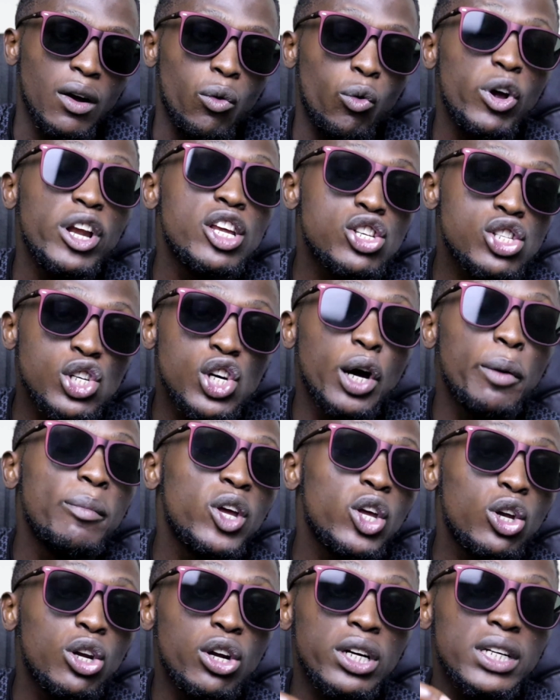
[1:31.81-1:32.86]
When you zoom,
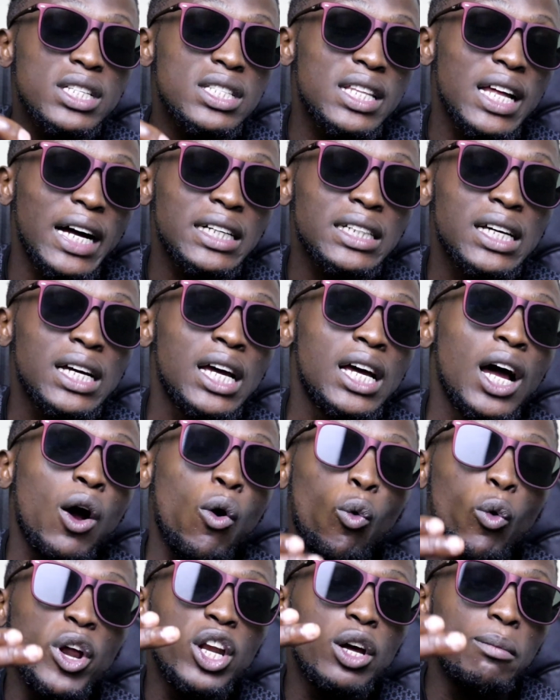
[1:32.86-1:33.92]
you'll notice that
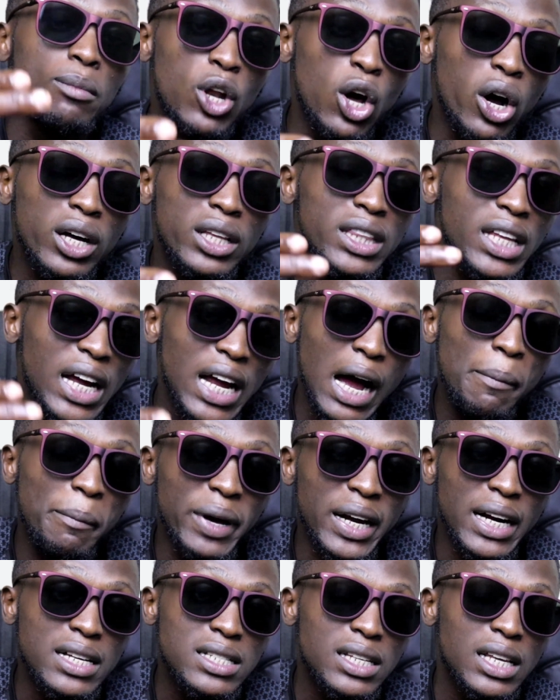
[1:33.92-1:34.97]
when you block the
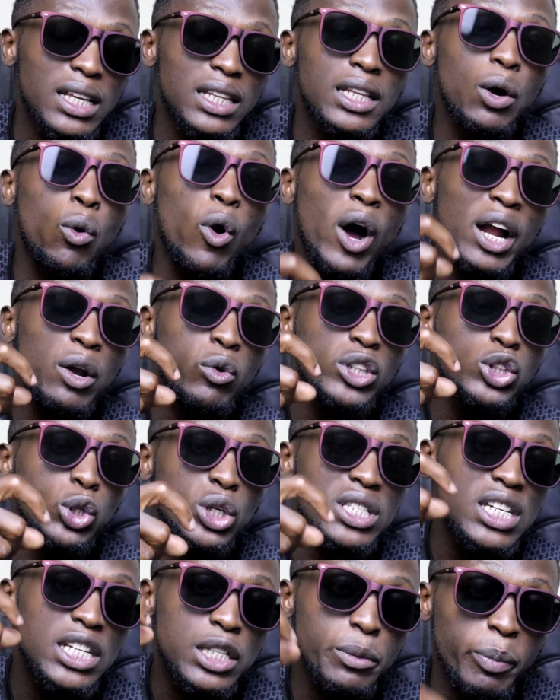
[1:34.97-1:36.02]
cameras, the one which
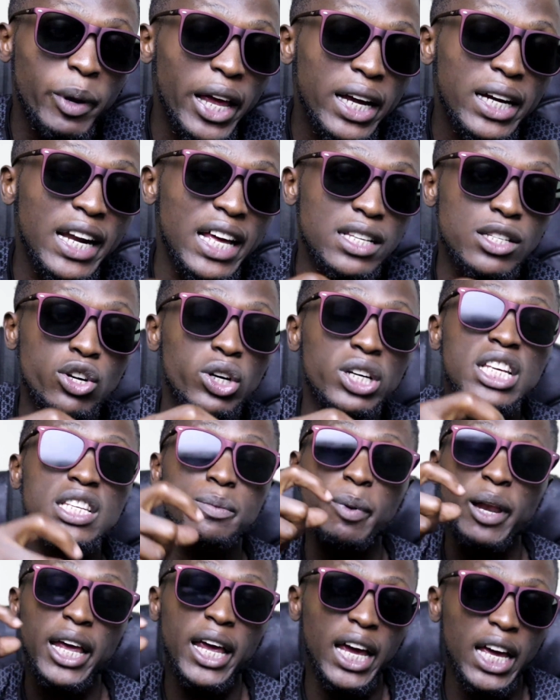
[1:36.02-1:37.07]
was displaying does not
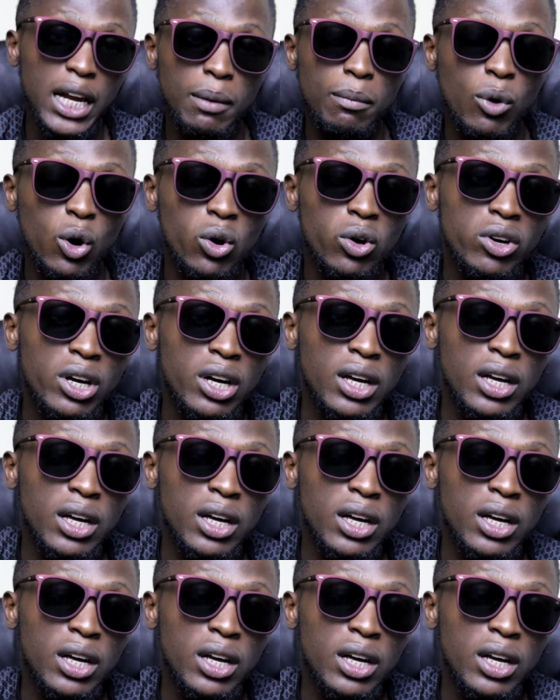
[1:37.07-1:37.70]
display anymore.